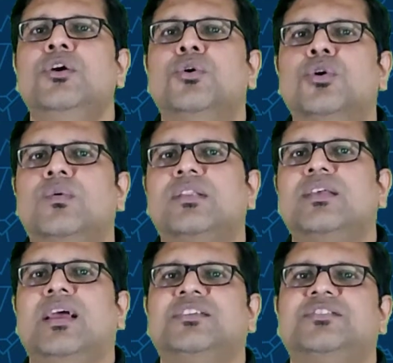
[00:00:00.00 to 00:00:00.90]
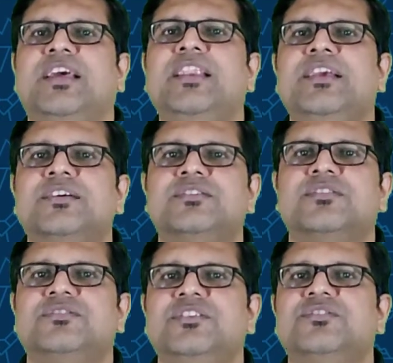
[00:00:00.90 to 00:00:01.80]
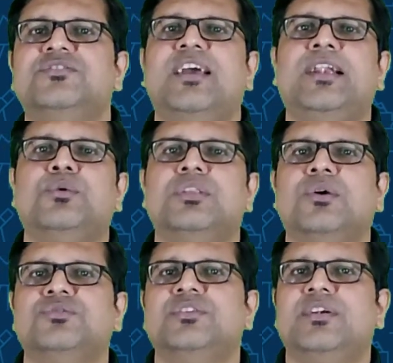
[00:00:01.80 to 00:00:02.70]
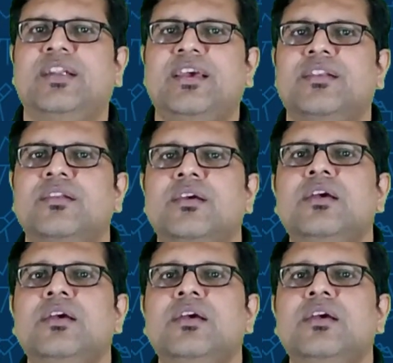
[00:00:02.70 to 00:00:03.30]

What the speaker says: over the last 10 years since Jan 2010